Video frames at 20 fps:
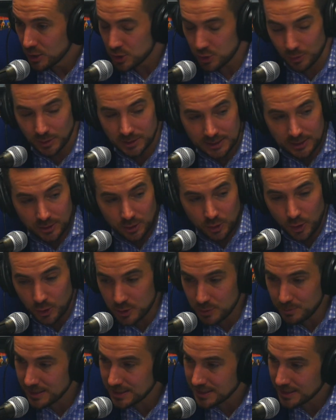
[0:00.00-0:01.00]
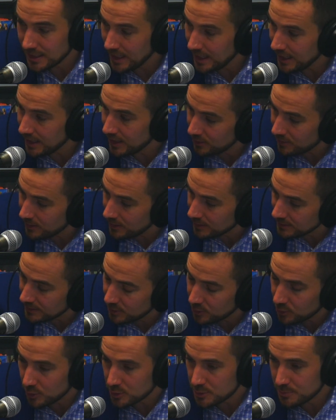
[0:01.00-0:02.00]
So a little goes missing here, a
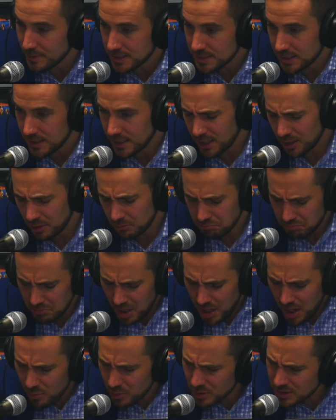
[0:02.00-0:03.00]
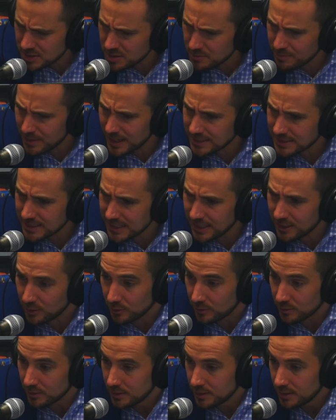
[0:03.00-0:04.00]
little goes missing here. What's the big
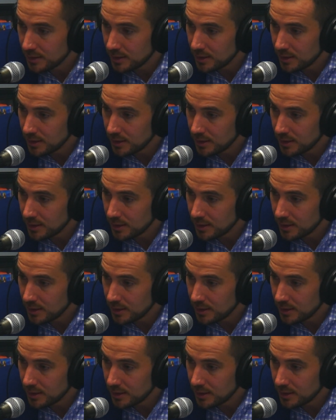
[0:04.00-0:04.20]
deal?